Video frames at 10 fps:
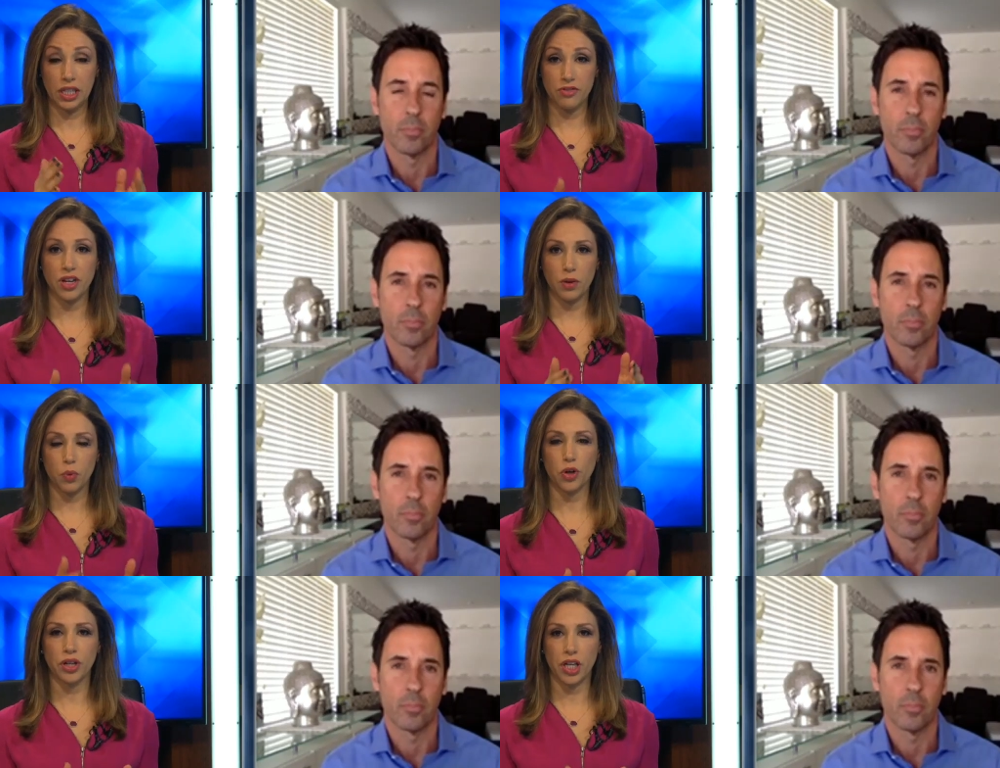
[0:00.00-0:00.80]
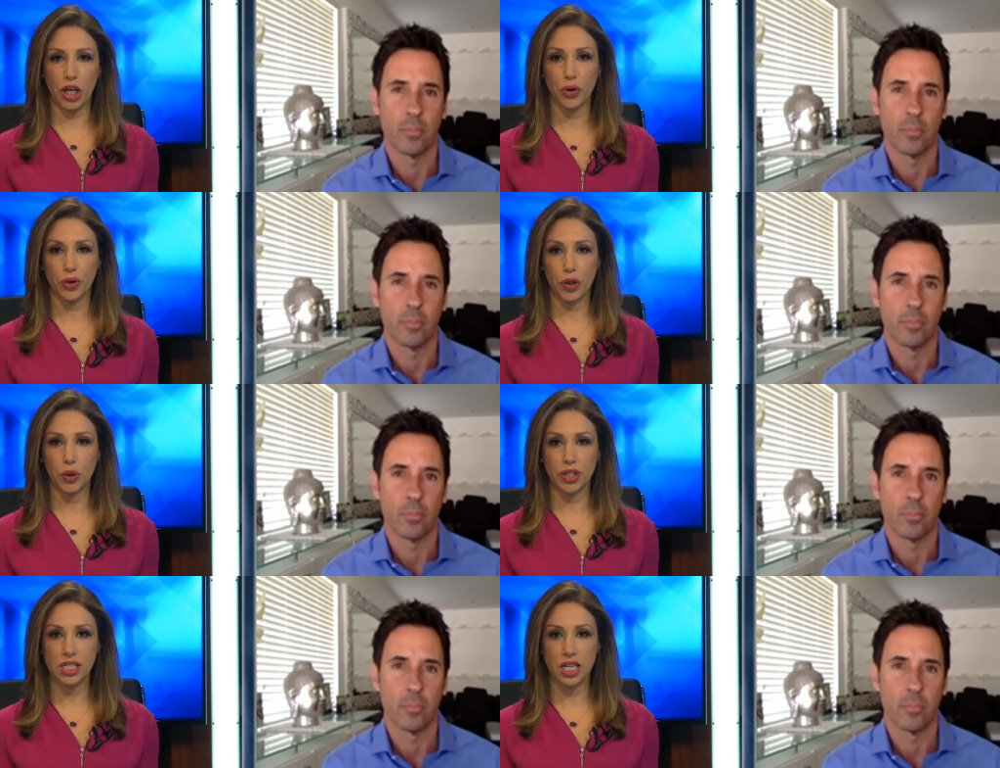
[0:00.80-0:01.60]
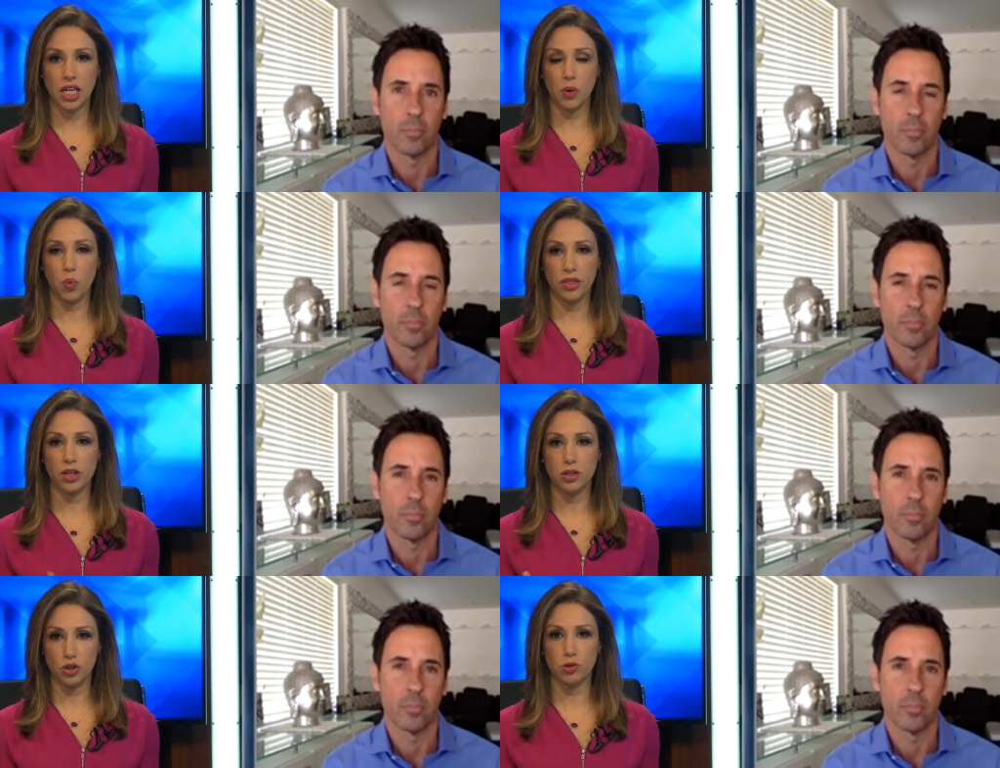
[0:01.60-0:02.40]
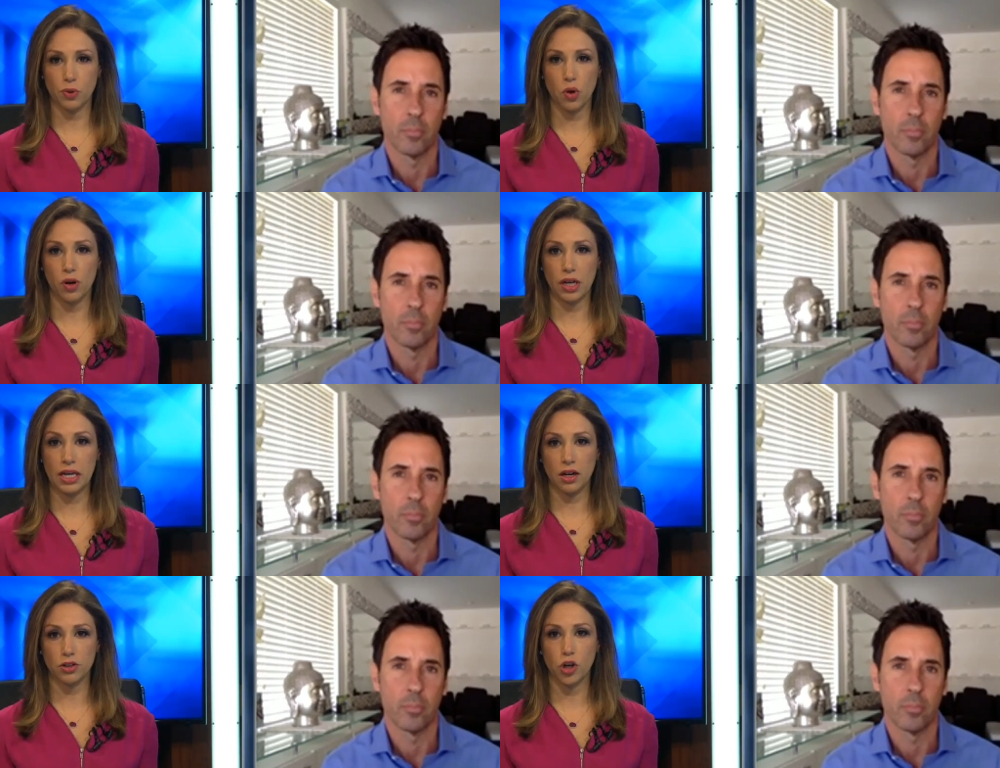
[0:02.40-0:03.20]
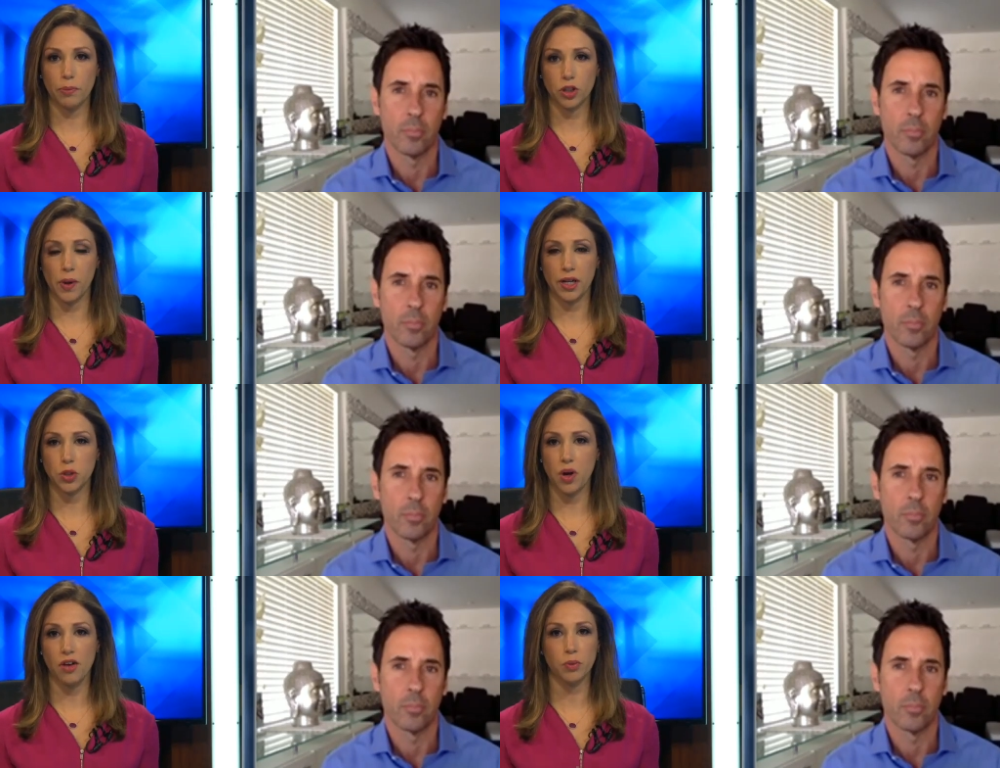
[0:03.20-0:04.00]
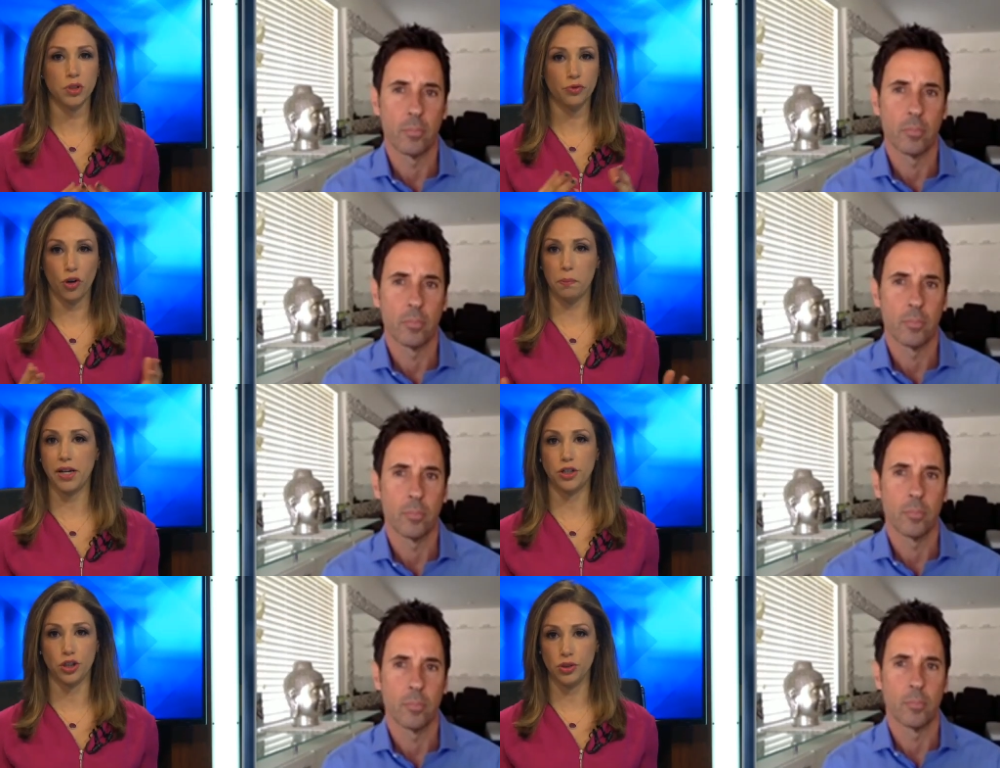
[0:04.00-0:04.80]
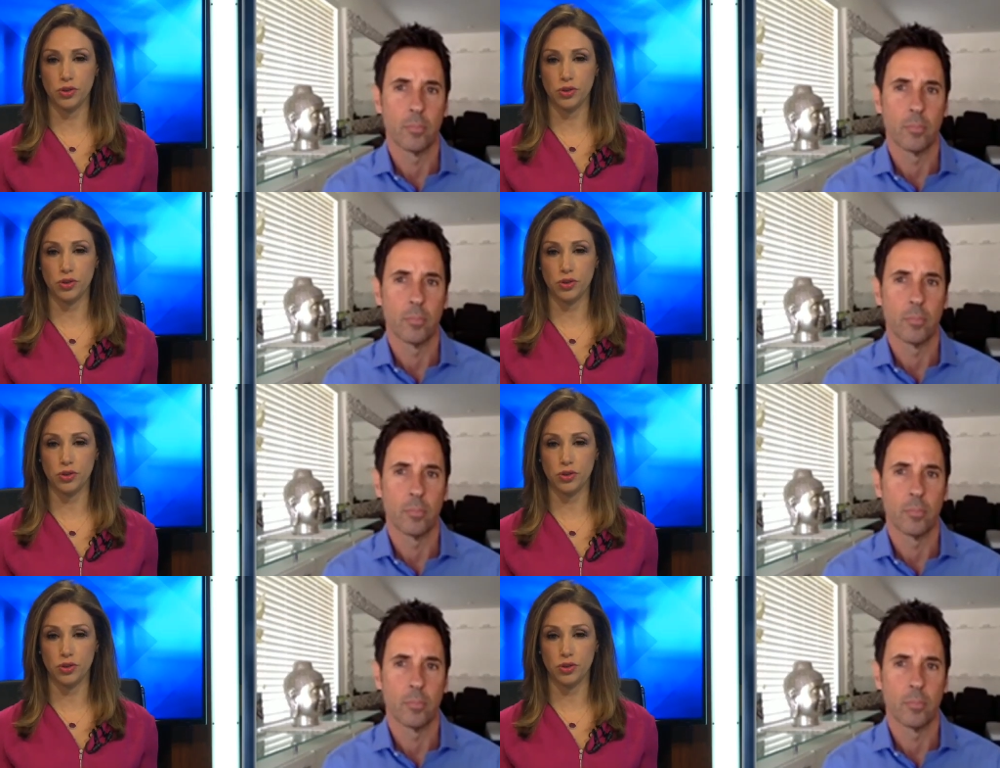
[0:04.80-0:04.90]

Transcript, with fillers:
Speaker 1: living and working here in New York City, when this news broke in October 2012, it was front page